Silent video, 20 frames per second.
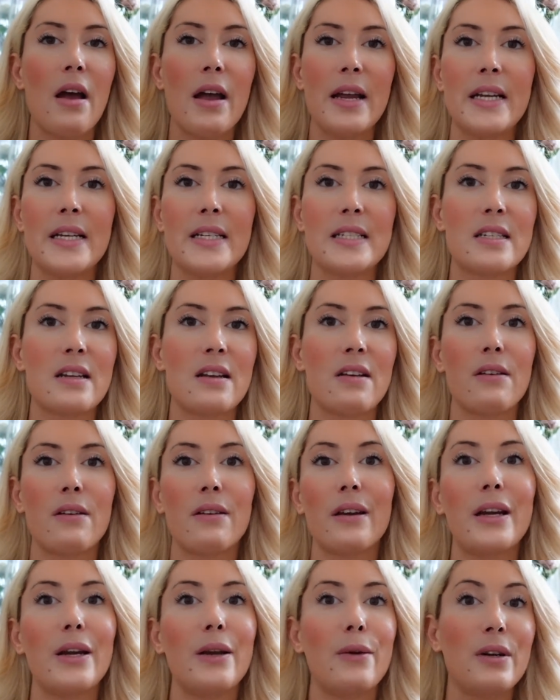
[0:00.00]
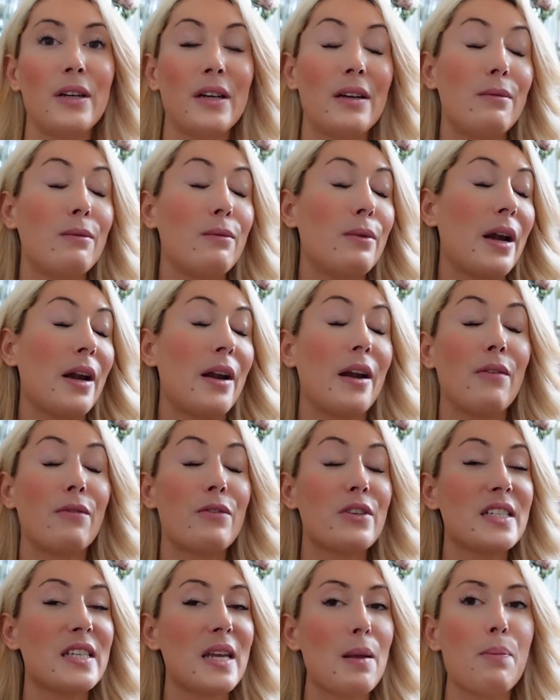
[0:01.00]
is wearing
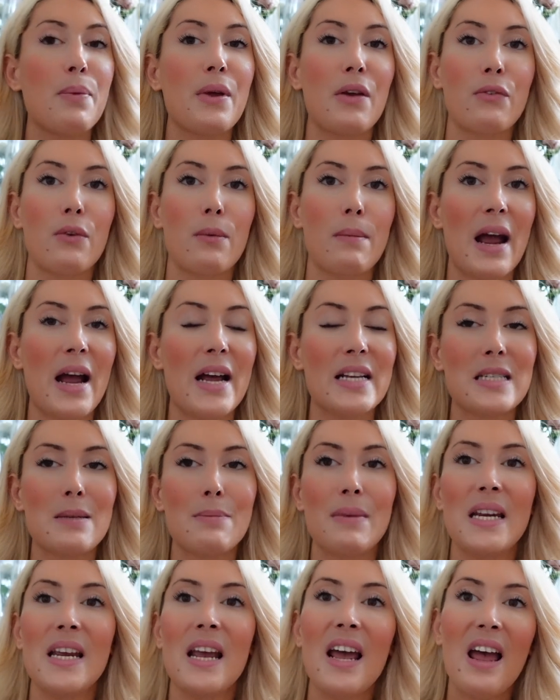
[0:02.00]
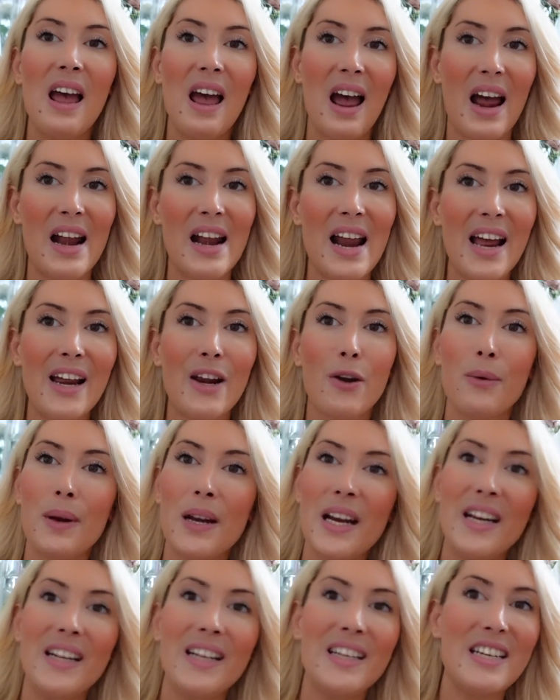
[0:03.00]
the same perfume as me. I like
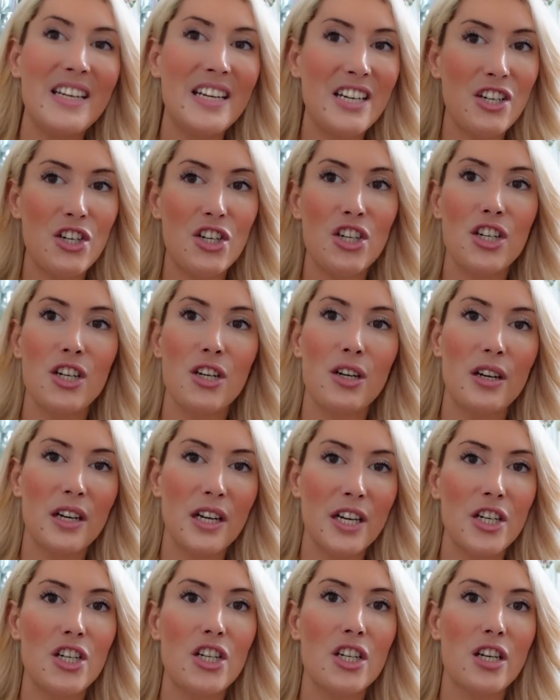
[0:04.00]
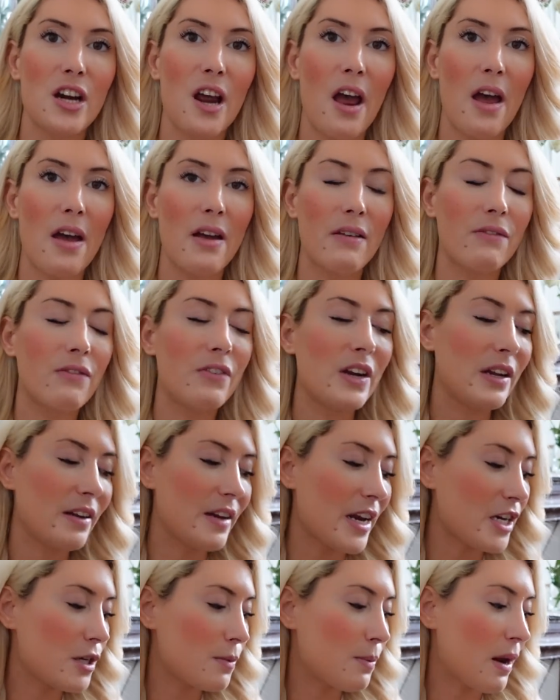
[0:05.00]
really niche
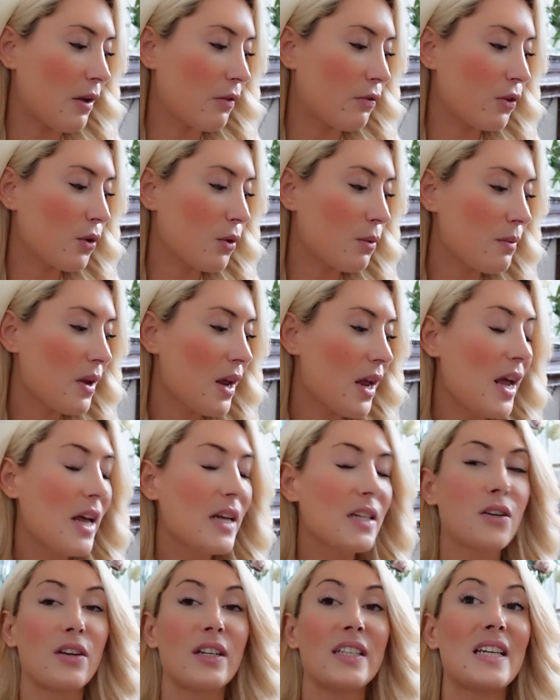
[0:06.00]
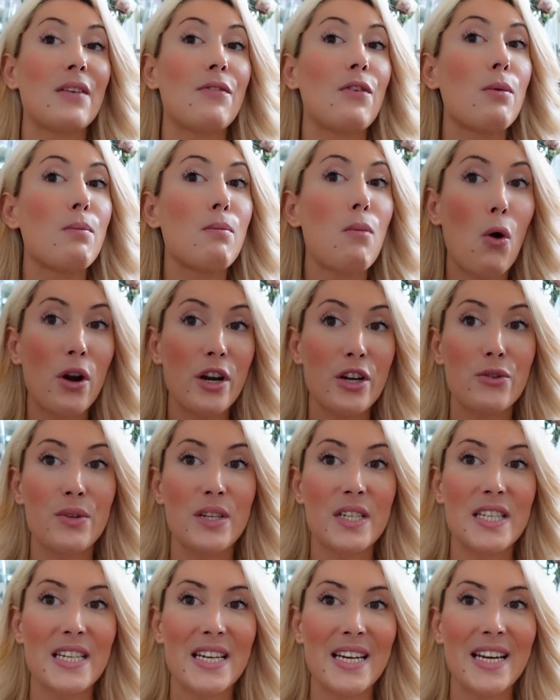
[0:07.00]
vintage perfume. So it's even more
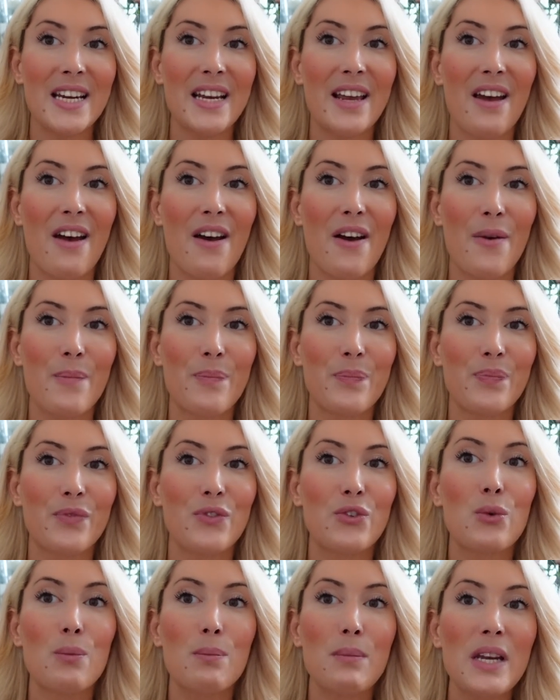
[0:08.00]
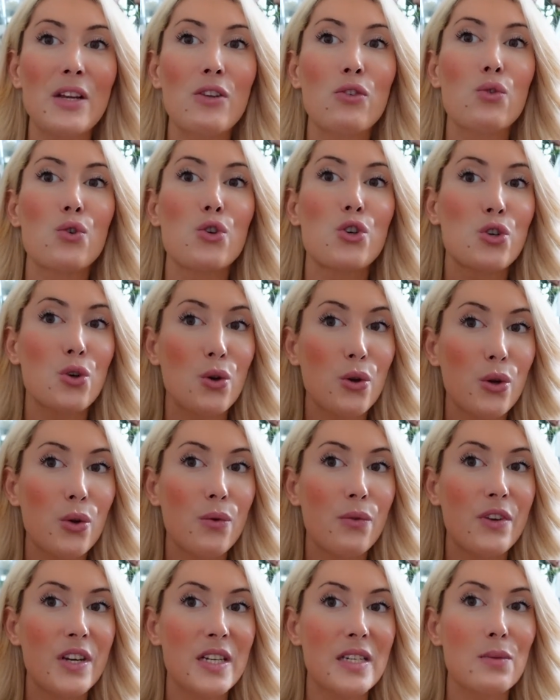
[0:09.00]
interesting to me to show
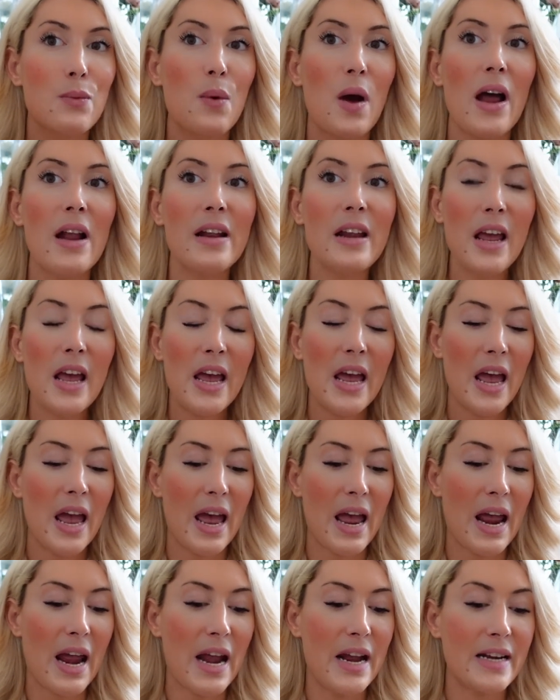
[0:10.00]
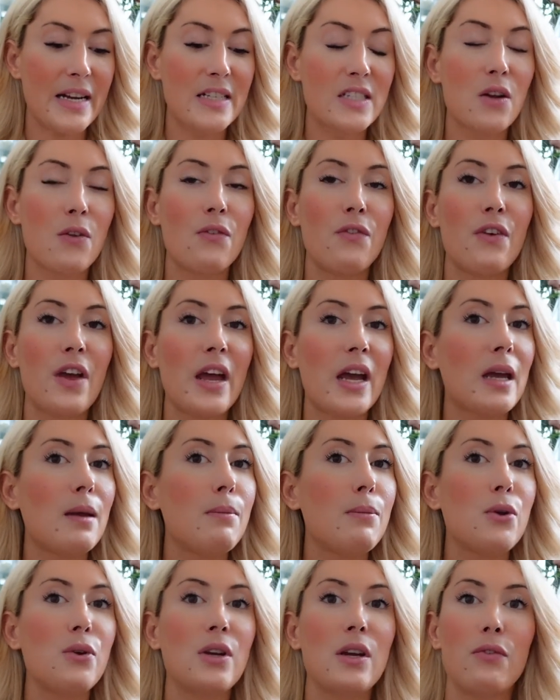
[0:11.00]
you this one. And it's a
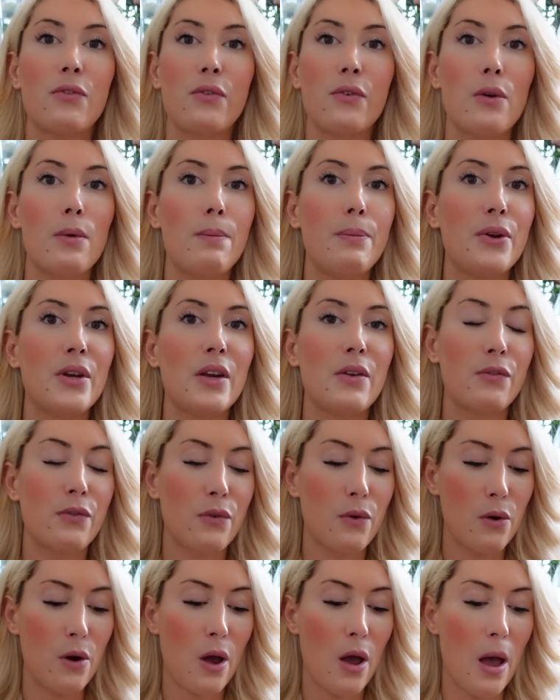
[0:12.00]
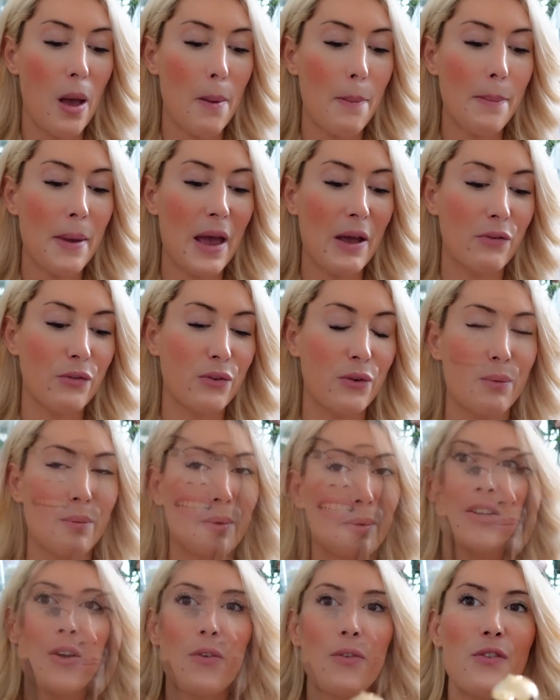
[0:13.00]
very beautiful, beautiful
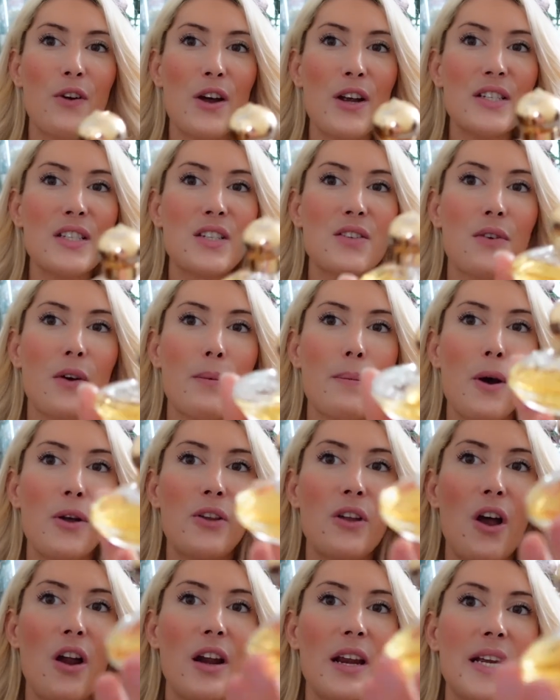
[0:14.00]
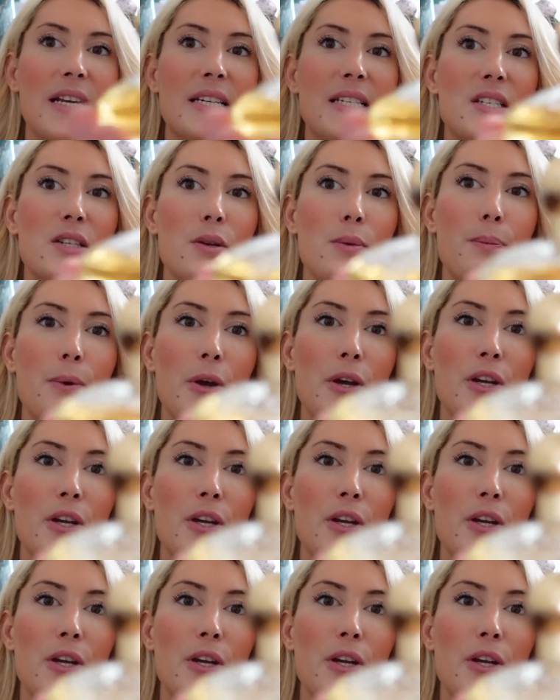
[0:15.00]
perfume. So first, the bottle is super